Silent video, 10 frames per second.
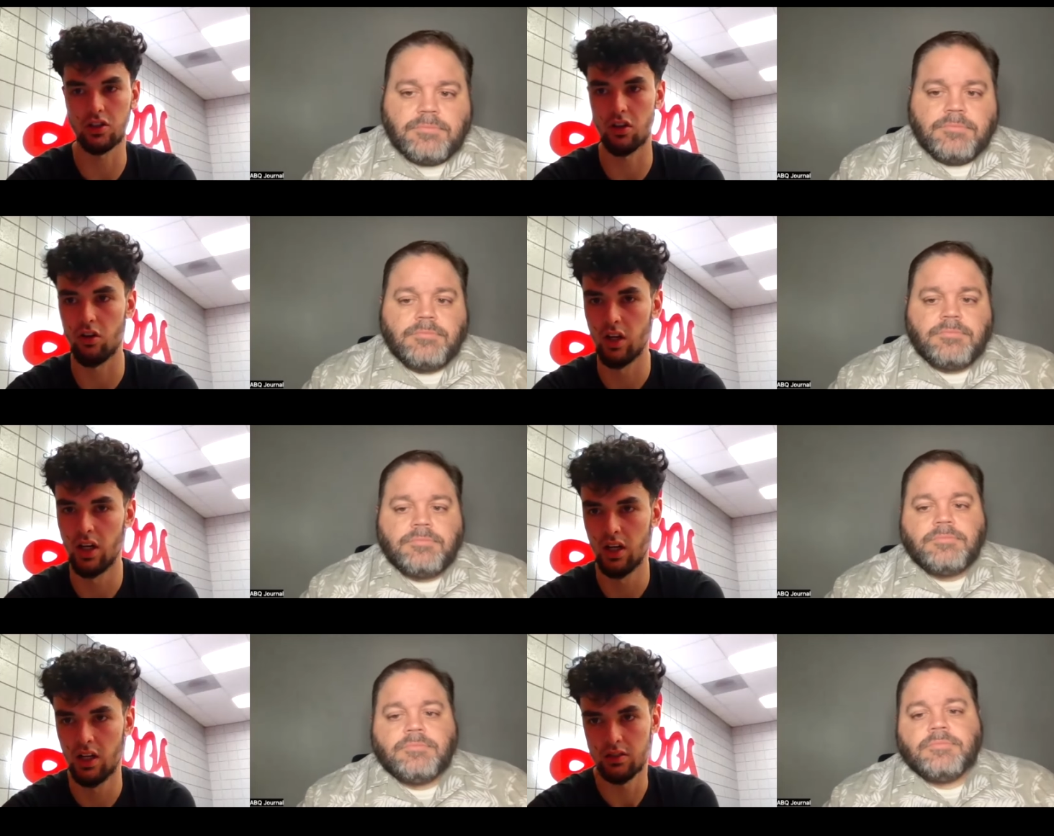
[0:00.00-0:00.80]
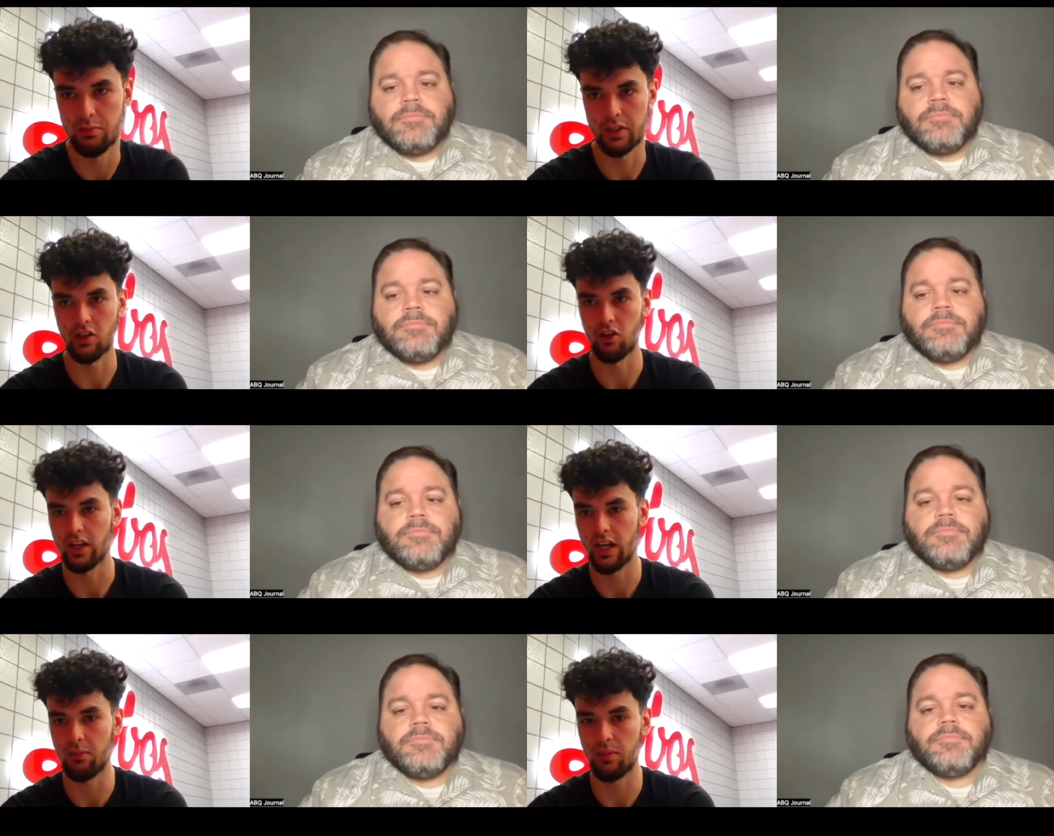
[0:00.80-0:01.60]
Speaker 1: So especially on
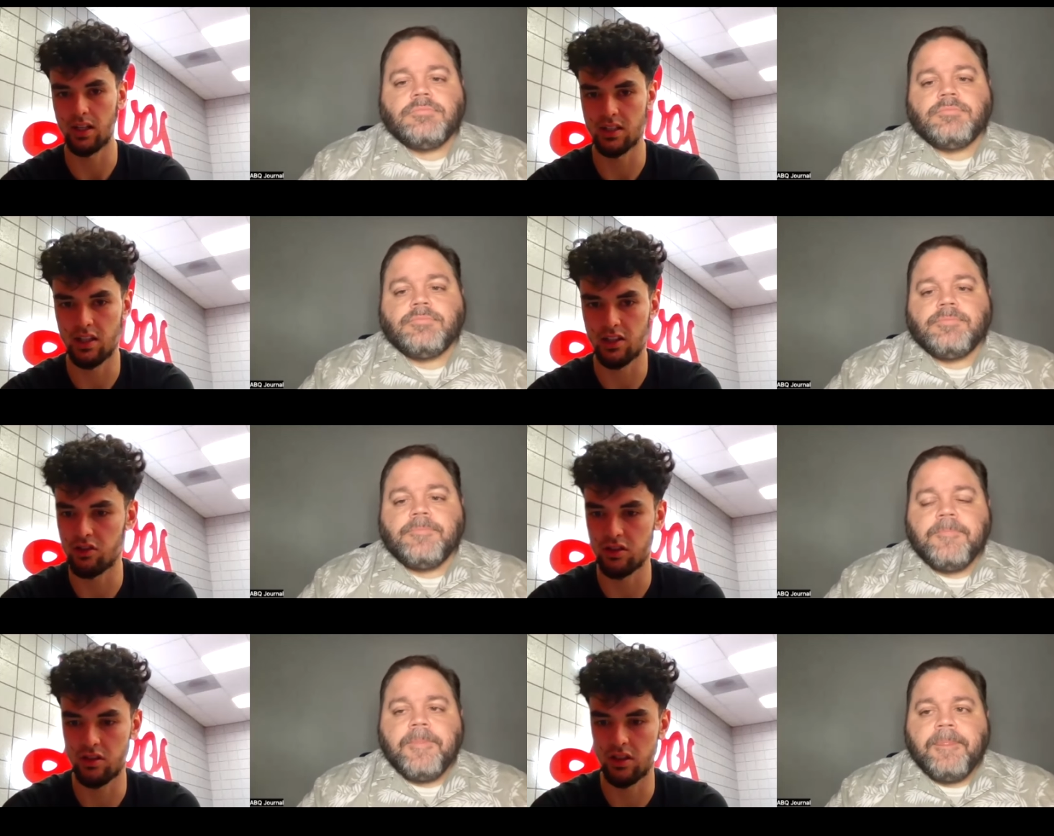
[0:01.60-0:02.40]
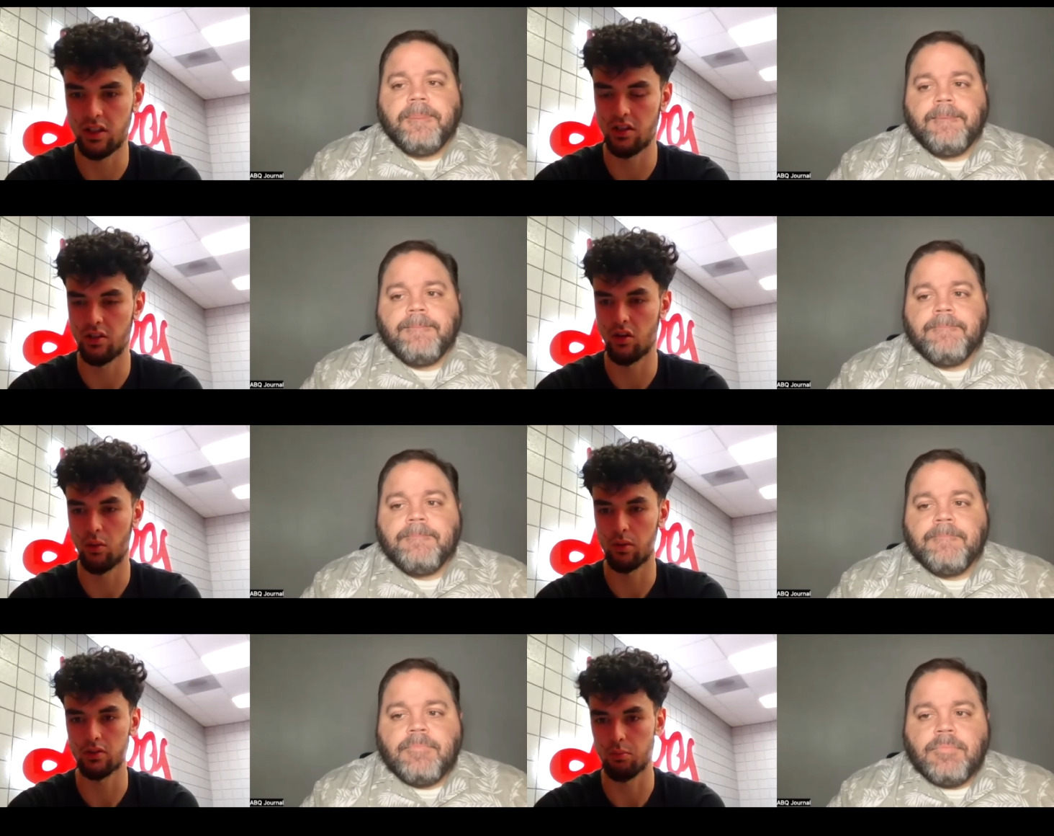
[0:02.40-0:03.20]
game days, I just eat you
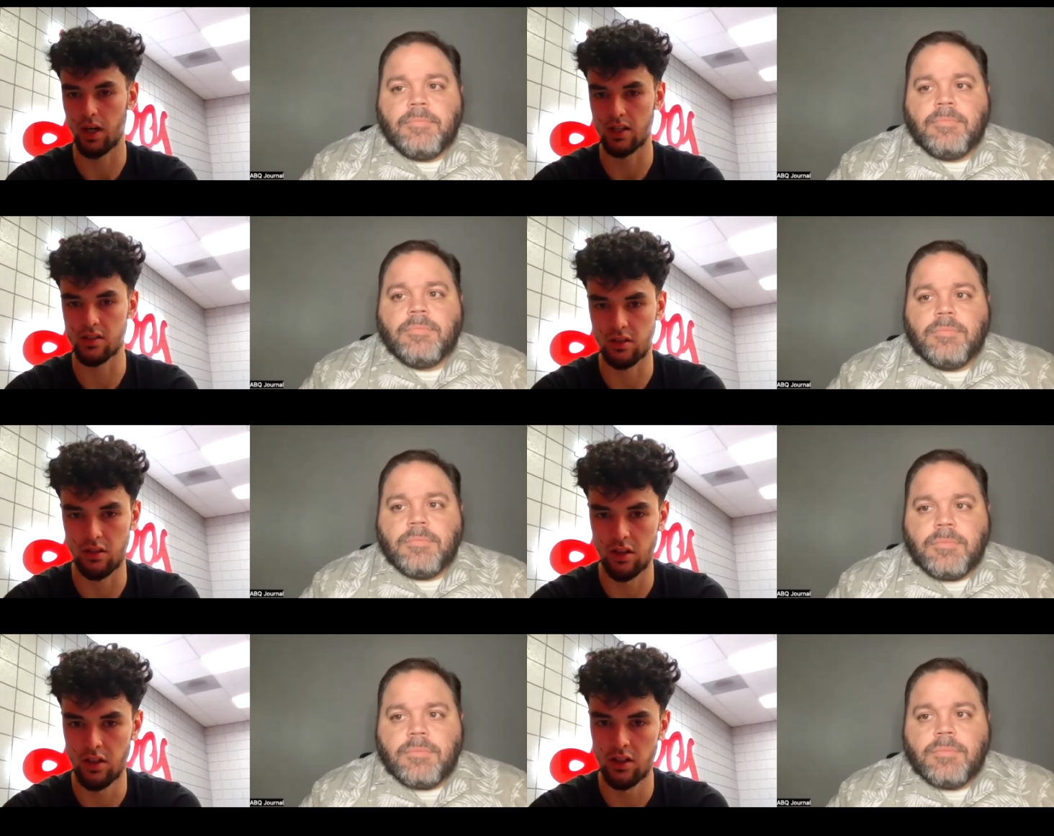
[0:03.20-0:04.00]
know some pasta,